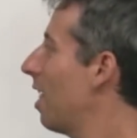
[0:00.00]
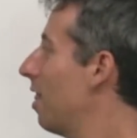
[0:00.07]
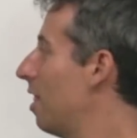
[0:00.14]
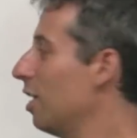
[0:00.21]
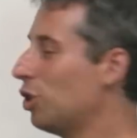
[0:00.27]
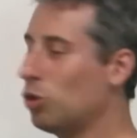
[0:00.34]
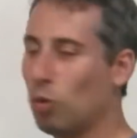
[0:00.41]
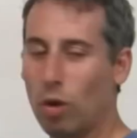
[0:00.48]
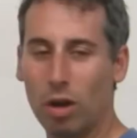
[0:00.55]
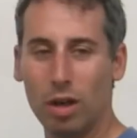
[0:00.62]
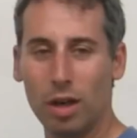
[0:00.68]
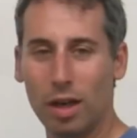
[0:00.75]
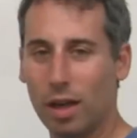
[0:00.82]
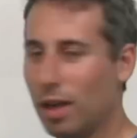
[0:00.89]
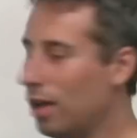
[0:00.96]
This
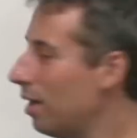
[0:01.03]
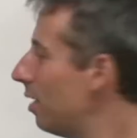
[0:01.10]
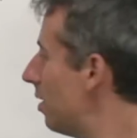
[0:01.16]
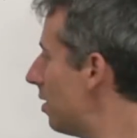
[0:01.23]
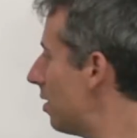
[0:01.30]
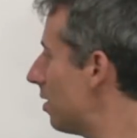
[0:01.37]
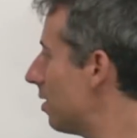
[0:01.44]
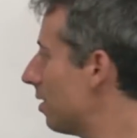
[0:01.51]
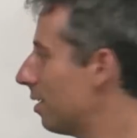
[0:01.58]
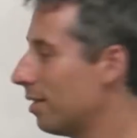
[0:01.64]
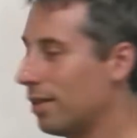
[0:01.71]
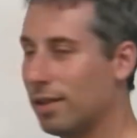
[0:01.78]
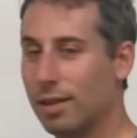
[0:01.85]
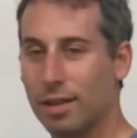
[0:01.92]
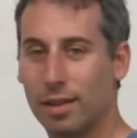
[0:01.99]
one is,
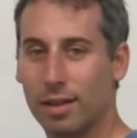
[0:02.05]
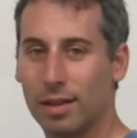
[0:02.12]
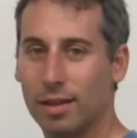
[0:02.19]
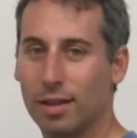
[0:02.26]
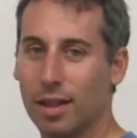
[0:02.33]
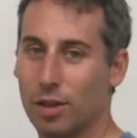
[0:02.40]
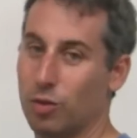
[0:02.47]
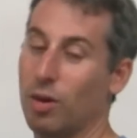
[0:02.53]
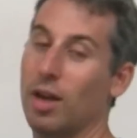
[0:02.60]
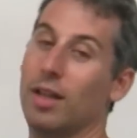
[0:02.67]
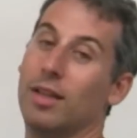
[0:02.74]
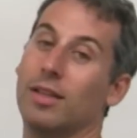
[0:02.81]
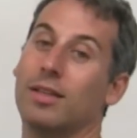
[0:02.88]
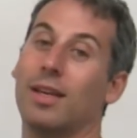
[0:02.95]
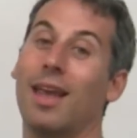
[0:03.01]
that's
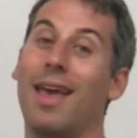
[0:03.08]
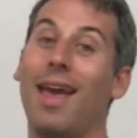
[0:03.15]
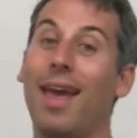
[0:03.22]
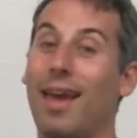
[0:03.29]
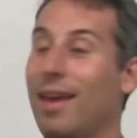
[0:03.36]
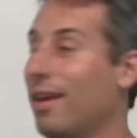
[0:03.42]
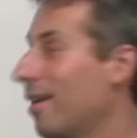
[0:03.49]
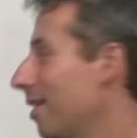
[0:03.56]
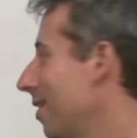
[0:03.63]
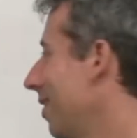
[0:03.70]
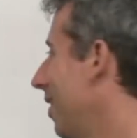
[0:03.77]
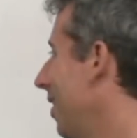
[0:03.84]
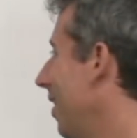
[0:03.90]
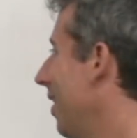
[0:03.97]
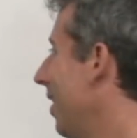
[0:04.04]
right, it's cake.
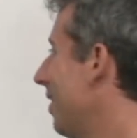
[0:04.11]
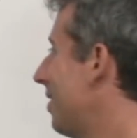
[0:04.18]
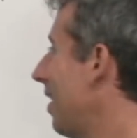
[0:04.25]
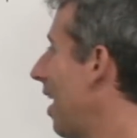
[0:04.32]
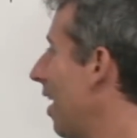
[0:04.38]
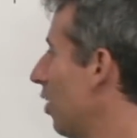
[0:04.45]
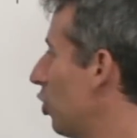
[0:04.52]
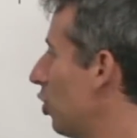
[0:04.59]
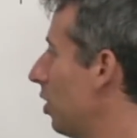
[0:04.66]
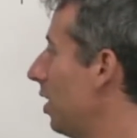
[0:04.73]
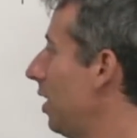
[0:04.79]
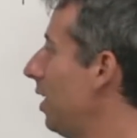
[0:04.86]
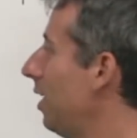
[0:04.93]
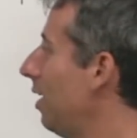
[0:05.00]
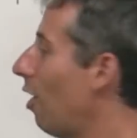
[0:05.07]
It's
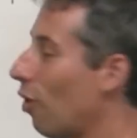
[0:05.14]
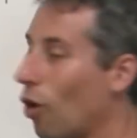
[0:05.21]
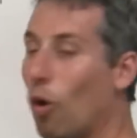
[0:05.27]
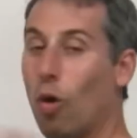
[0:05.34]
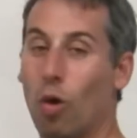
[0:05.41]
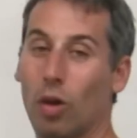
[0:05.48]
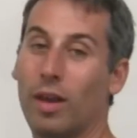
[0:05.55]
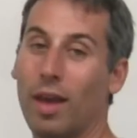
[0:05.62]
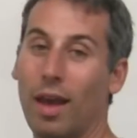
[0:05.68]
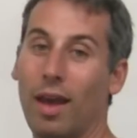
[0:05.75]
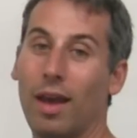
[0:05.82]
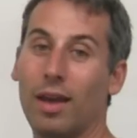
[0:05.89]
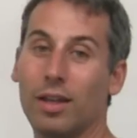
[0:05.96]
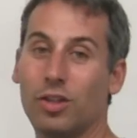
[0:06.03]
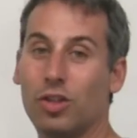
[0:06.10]
actually not a whole
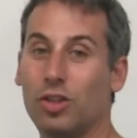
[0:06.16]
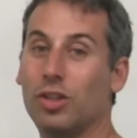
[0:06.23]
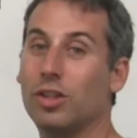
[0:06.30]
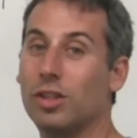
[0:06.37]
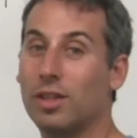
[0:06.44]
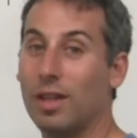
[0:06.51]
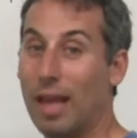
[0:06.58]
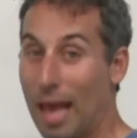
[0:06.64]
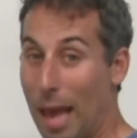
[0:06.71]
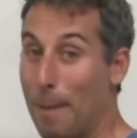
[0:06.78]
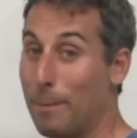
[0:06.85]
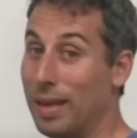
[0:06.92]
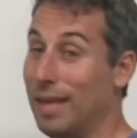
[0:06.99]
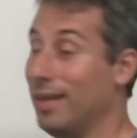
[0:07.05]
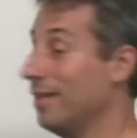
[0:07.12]
cake, it's just a
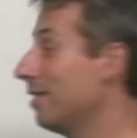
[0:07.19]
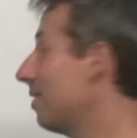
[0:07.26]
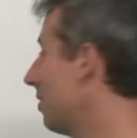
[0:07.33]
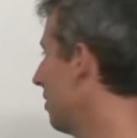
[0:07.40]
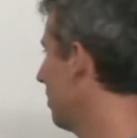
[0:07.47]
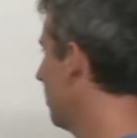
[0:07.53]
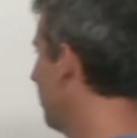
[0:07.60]
piece.